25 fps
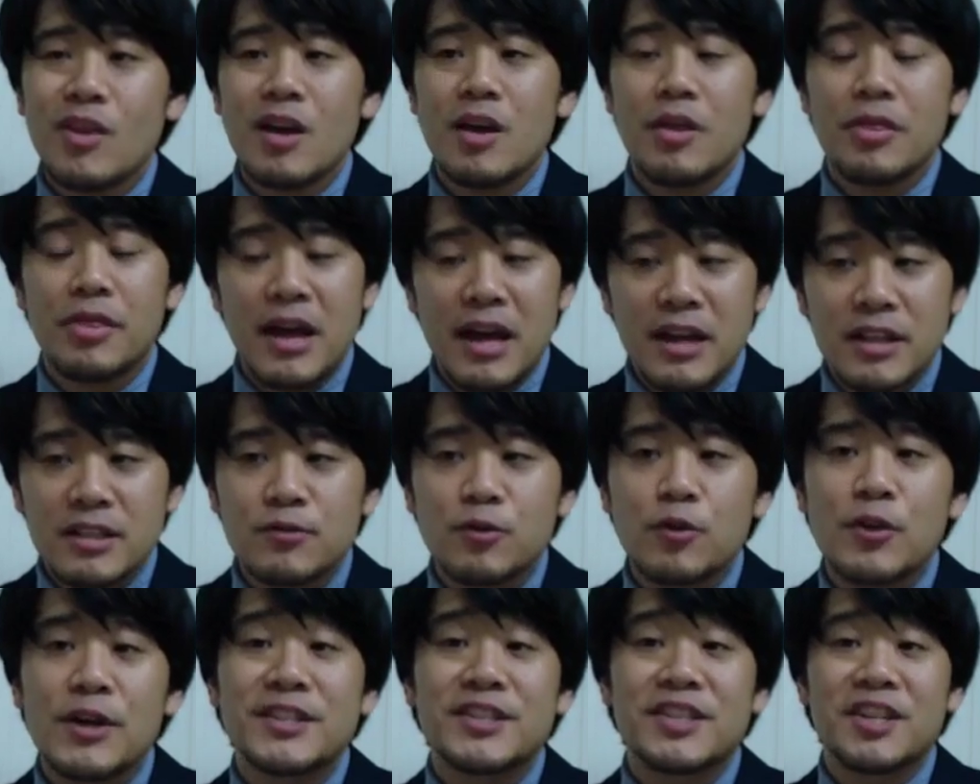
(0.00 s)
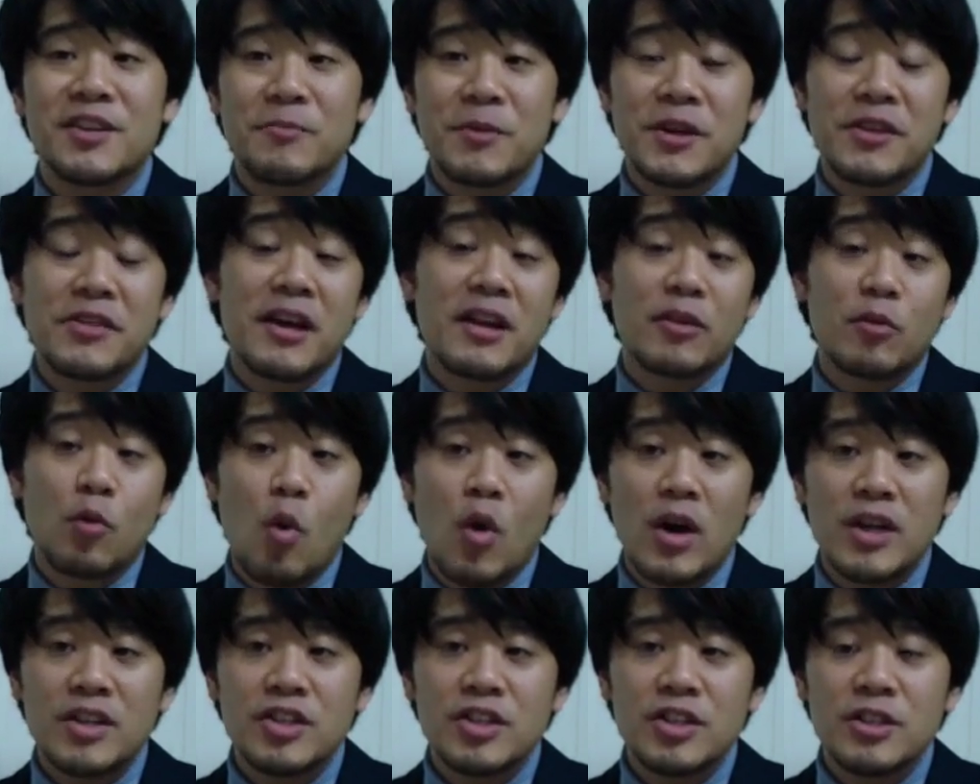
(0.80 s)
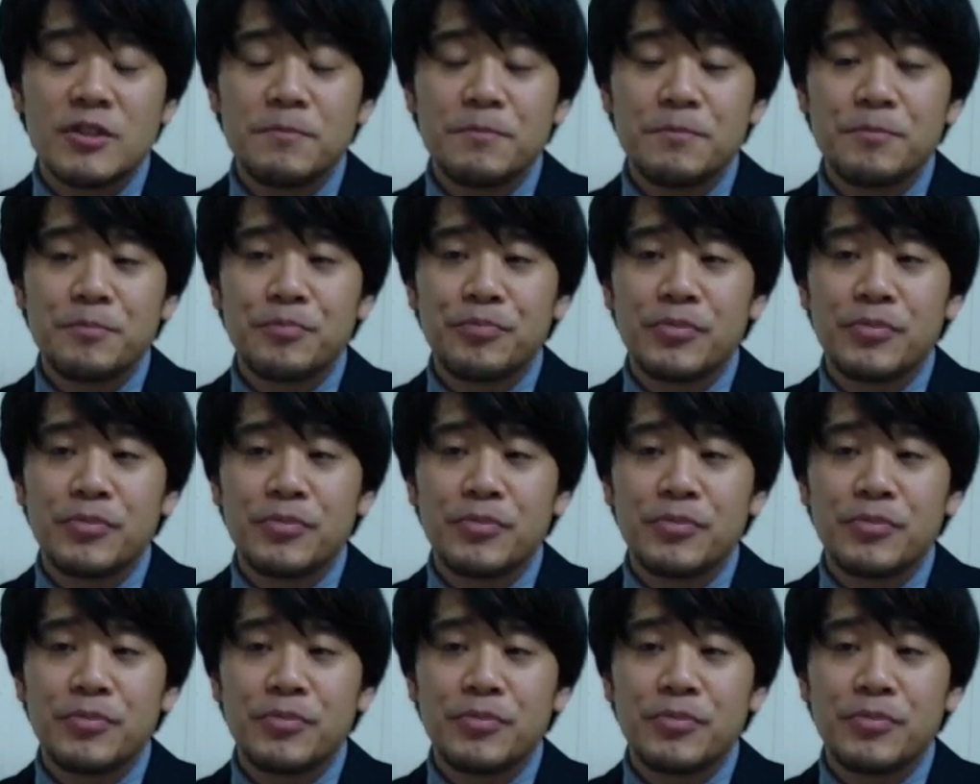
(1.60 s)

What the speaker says: Thanks for asking me that question.